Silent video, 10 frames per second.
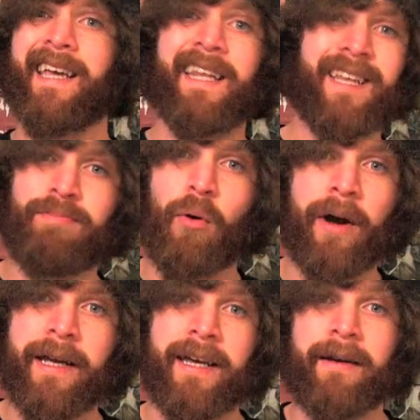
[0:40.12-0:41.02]
any
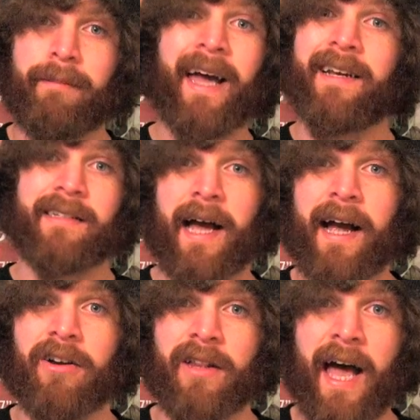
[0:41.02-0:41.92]
point in my
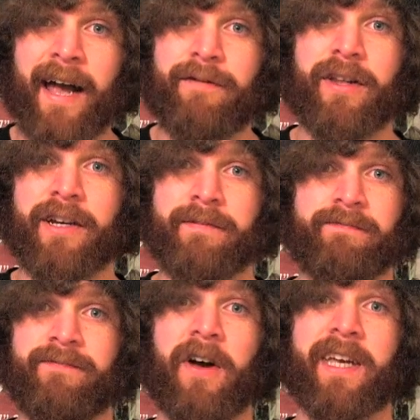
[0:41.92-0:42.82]
entire life that a
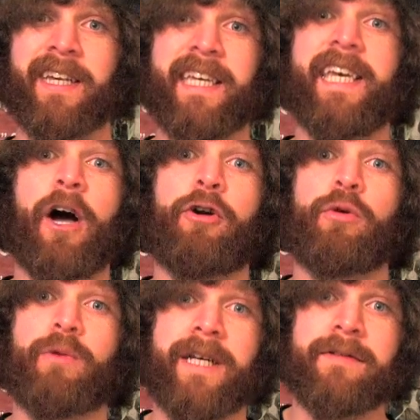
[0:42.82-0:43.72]
fucking
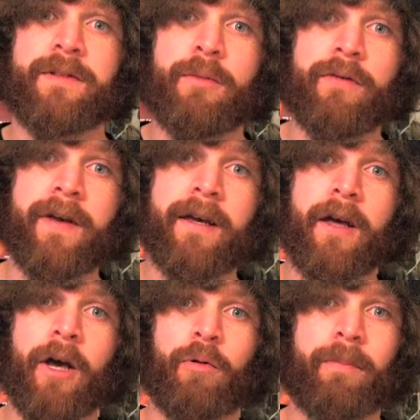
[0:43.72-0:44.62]
Keanu Reeves movie
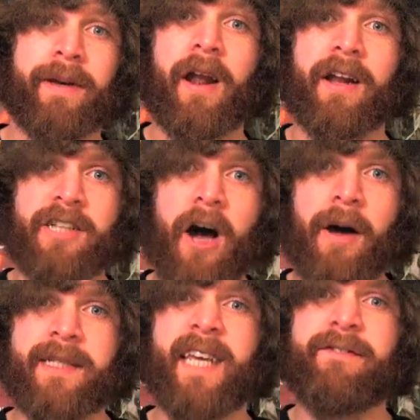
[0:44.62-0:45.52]
would be on a
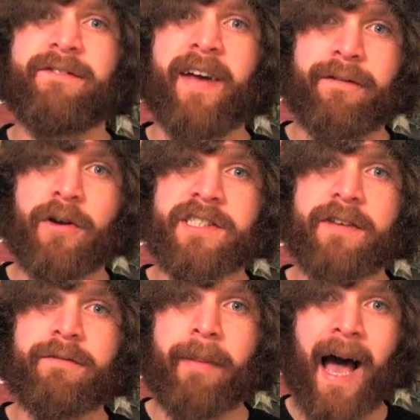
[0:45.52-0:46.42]
top 10 favorites
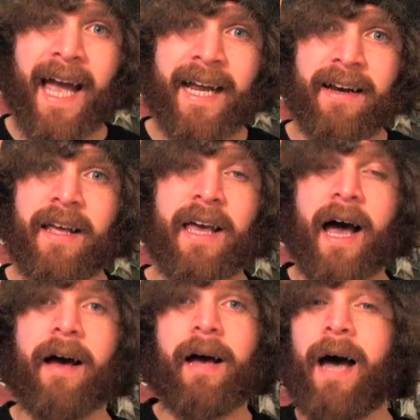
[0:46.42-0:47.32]
of mine,
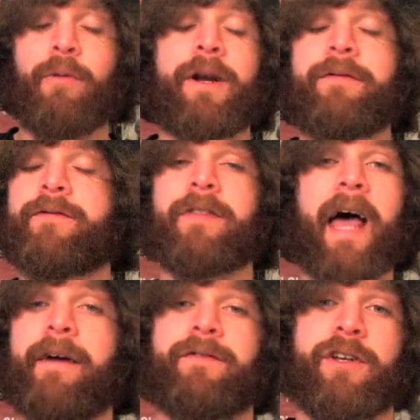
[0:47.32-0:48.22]
I would have
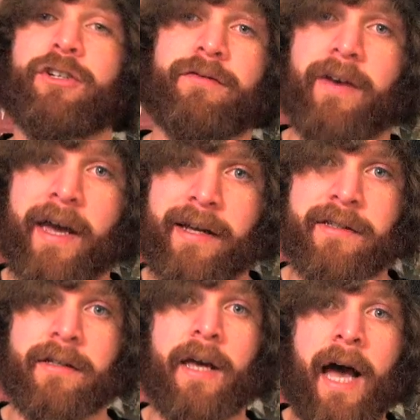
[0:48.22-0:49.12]
laughed in your
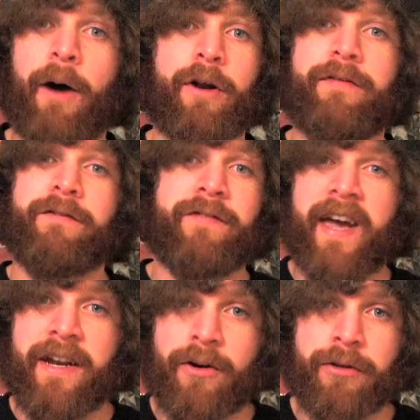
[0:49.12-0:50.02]
face. I would have
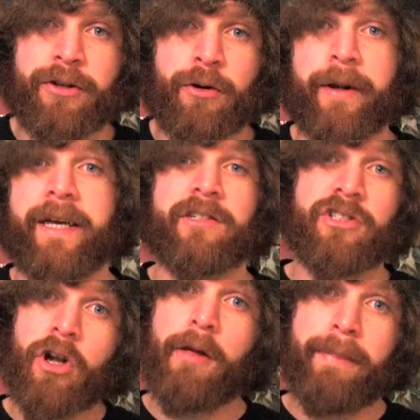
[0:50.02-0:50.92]
invaded North Korea,
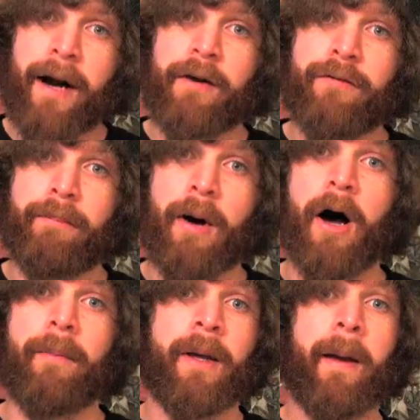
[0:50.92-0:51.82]
stole a powerful
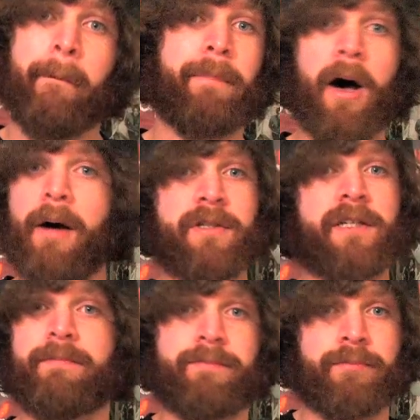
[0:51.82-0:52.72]
bomb, bombed
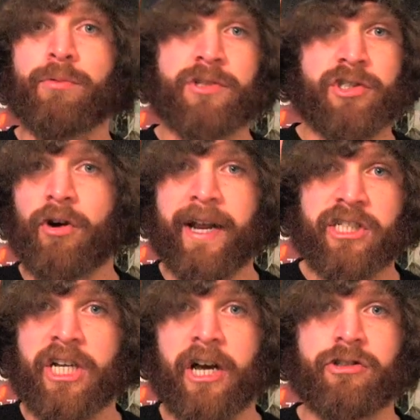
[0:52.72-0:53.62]
some
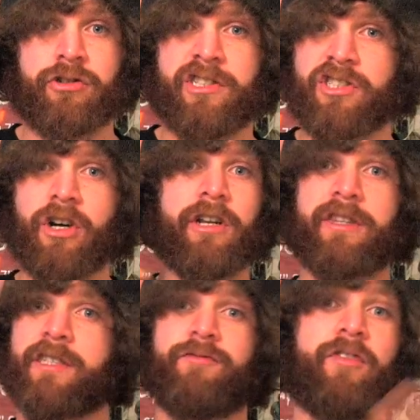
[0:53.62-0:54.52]
strange country,
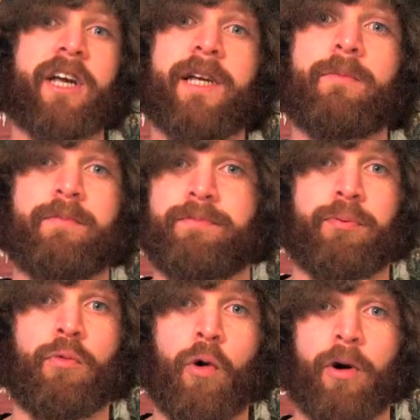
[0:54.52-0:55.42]
started this fucking
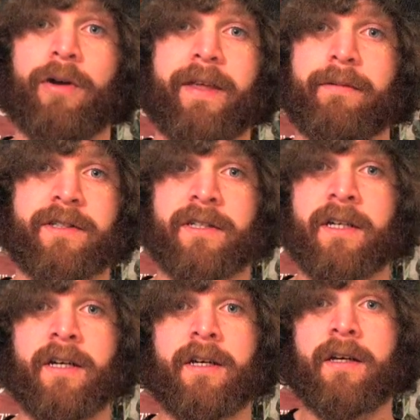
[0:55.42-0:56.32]
war that was...
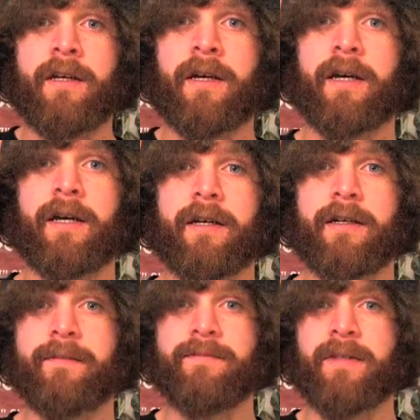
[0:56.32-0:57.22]

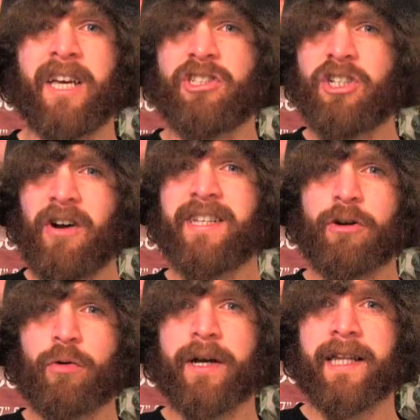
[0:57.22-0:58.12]
Do you notice
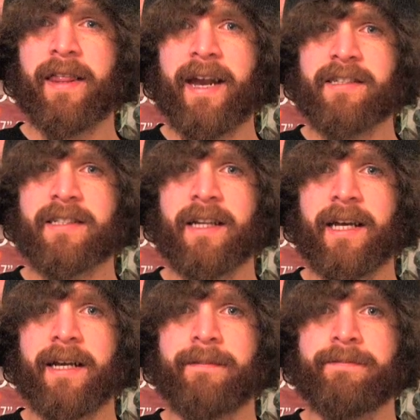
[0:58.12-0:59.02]
how quickly that
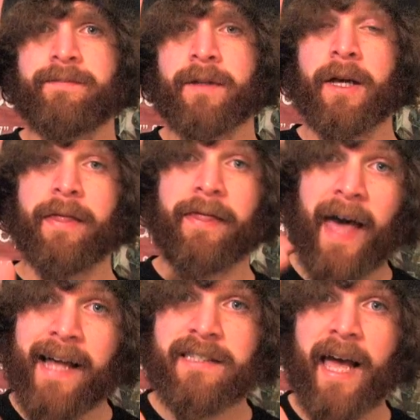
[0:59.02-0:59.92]
escalated?
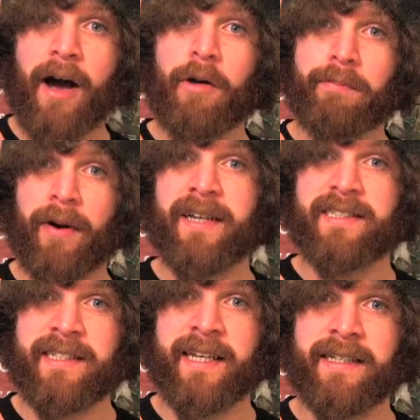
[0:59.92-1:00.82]
That's how
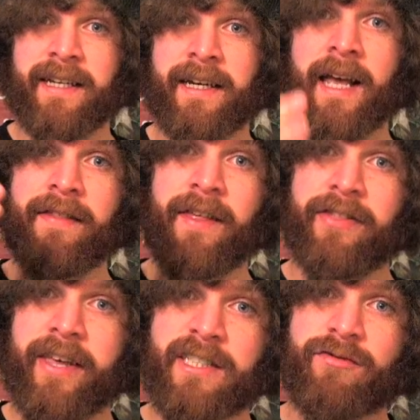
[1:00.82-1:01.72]
unprecedented
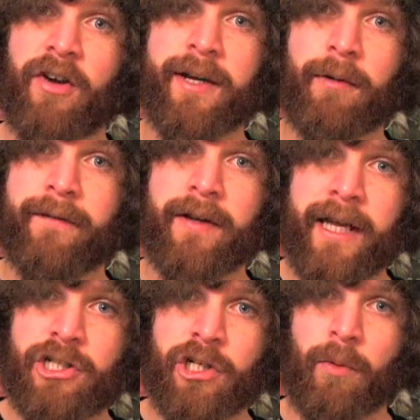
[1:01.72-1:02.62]
that this fucking
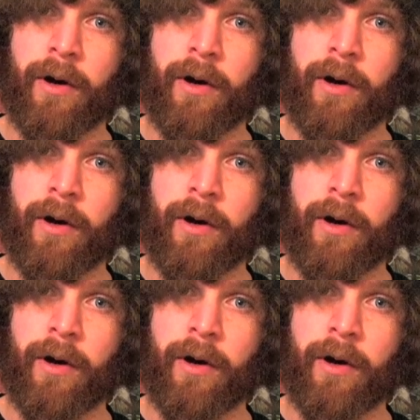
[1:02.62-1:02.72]
revelation